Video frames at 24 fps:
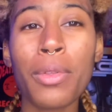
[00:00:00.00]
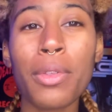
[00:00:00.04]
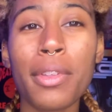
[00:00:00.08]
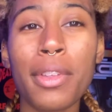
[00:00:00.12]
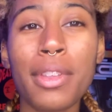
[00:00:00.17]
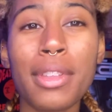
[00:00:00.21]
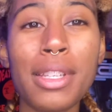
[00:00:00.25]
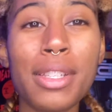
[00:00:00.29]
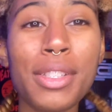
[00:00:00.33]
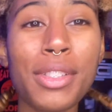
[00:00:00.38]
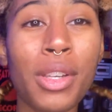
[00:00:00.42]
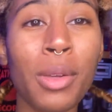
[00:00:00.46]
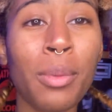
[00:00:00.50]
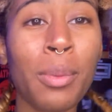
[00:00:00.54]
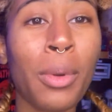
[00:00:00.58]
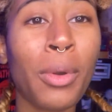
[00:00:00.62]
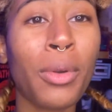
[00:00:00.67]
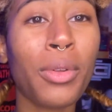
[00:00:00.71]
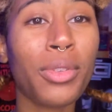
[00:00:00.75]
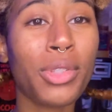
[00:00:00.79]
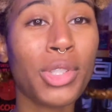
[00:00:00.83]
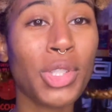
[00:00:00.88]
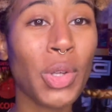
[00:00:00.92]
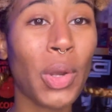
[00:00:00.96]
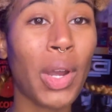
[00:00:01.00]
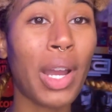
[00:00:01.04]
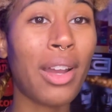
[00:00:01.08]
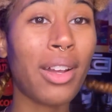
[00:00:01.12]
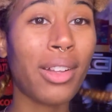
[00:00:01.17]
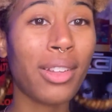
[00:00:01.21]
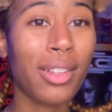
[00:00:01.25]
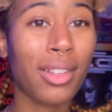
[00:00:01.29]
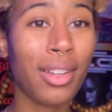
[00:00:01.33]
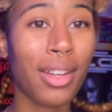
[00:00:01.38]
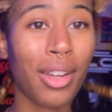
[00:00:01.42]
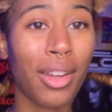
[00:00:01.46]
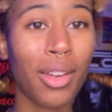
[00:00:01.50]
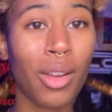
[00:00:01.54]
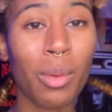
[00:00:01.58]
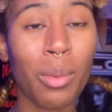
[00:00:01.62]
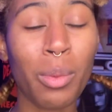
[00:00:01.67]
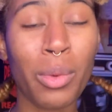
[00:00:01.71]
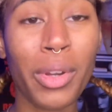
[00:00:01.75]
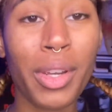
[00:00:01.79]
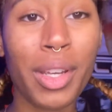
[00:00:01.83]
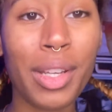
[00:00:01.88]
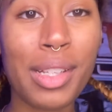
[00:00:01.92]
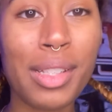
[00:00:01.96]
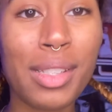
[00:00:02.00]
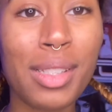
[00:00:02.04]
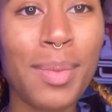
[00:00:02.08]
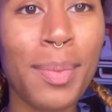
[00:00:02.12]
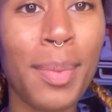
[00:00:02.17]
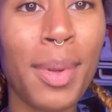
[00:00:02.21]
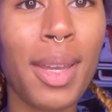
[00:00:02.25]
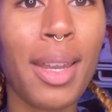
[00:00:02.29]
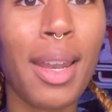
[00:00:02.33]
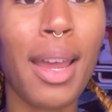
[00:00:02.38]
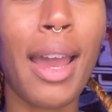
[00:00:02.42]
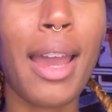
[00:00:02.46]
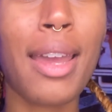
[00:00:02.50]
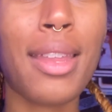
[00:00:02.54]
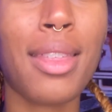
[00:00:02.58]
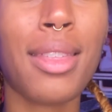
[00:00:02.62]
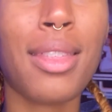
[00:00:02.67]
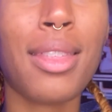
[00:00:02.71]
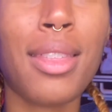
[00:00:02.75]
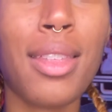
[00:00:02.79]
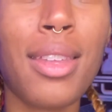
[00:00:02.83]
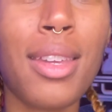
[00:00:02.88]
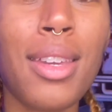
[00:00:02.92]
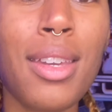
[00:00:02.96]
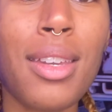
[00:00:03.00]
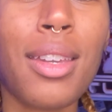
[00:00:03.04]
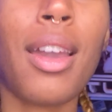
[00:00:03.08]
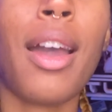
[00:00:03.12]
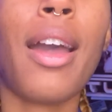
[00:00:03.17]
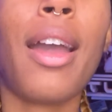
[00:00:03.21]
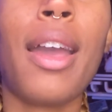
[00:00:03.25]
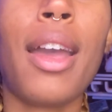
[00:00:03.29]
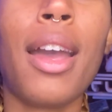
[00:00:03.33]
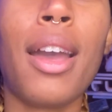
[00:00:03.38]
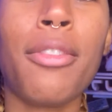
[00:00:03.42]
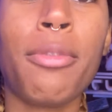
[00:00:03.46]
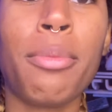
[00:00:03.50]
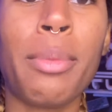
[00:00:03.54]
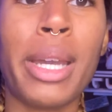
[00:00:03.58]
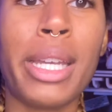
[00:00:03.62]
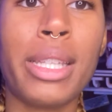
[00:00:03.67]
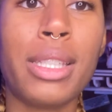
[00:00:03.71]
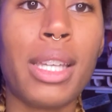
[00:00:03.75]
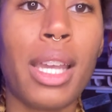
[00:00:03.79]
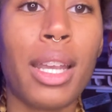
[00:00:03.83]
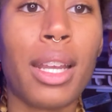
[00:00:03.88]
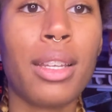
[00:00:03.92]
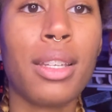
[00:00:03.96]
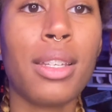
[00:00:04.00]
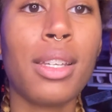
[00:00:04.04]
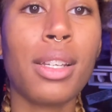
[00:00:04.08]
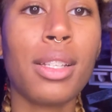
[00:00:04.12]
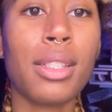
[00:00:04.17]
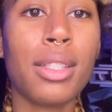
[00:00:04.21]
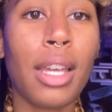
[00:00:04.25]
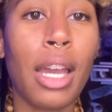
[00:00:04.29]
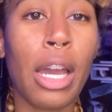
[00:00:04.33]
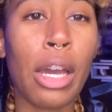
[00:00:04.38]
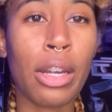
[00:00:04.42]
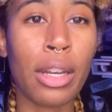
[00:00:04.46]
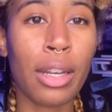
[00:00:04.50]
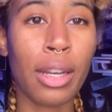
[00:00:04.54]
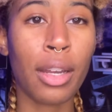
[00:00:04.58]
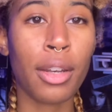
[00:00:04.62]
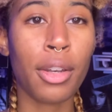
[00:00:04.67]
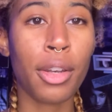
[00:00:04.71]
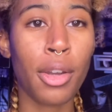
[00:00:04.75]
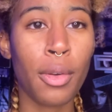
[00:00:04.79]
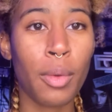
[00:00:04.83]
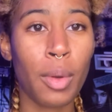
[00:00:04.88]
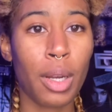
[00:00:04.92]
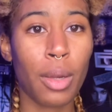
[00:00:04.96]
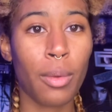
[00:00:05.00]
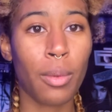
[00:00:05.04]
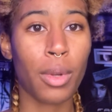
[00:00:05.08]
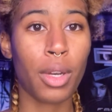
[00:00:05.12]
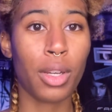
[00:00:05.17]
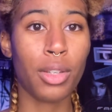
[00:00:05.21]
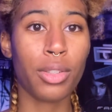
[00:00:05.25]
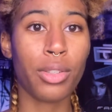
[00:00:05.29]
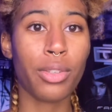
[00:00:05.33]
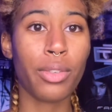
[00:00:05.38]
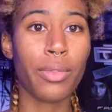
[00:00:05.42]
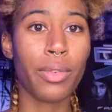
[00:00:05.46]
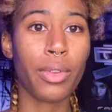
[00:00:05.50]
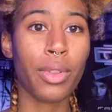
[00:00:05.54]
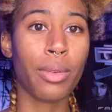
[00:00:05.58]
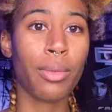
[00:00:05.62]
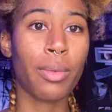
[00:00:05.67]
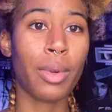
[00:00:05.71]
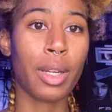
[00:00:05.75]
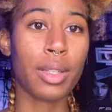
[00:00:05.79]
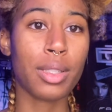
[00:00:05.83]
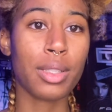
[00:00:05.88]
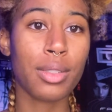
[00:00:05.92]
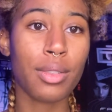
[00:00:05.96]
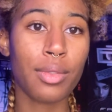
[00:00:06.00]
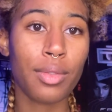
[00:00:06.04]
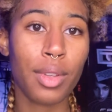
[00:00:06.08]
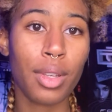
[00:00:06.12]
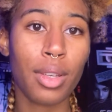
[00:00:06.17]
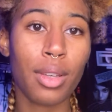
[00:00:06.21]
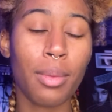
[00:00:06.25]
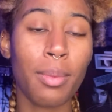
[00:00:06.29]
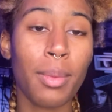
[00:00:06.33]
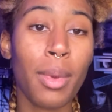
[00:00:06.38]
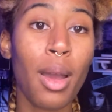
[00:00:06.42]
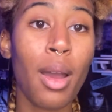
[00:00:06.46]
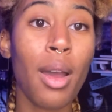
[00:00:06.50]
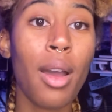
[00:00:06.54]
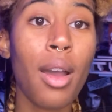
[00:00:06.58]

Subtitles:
these are both trial and error braids, but I think I have my technique down and I know what I want to do for the rest of them.